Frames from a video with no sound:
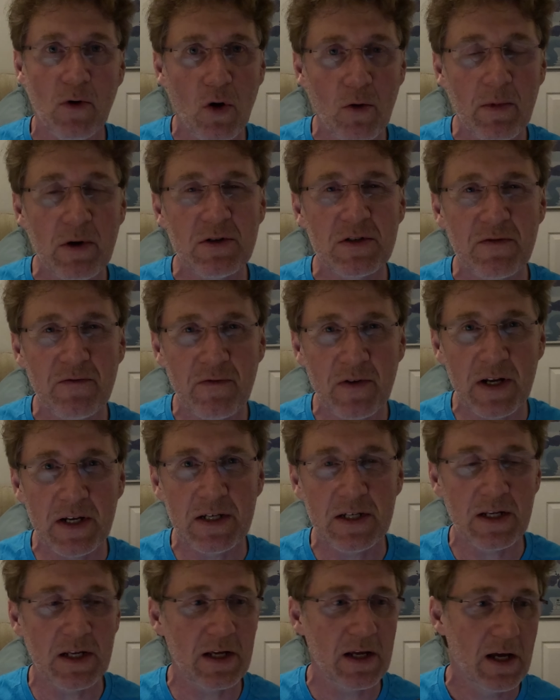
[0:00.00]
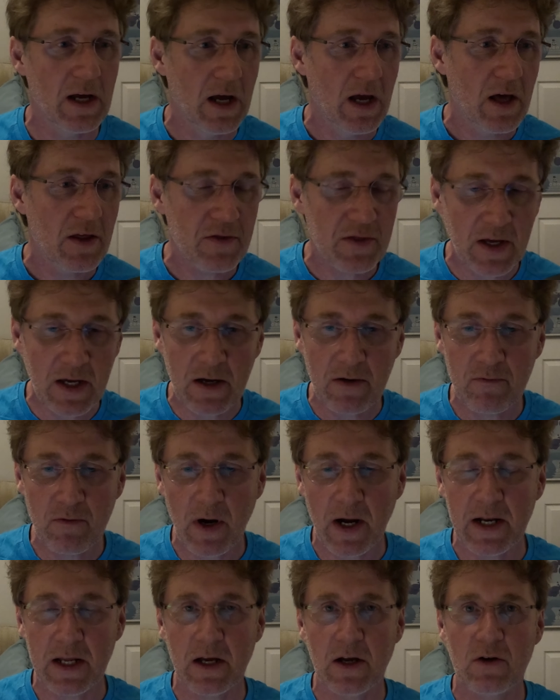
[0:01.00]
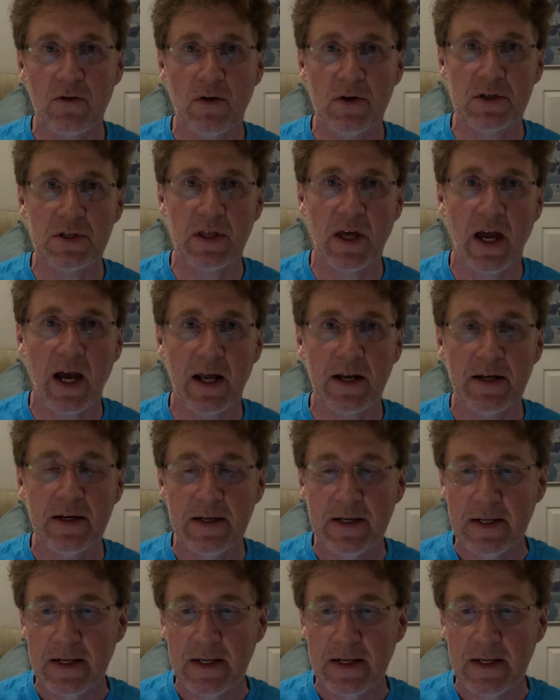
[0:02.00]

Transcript: almost flinty. Think of riding across that.